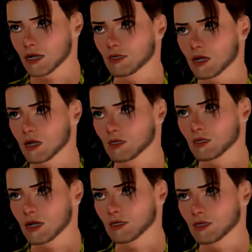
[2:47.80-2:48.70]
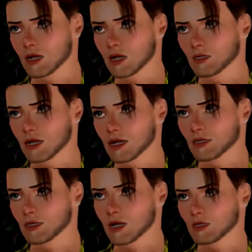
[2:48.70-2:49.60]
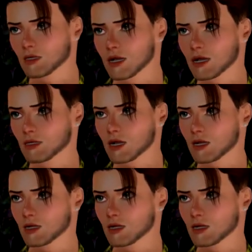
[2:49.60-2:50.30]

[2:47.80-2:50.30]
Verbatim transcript: Who wants to see Sophia Maria play again?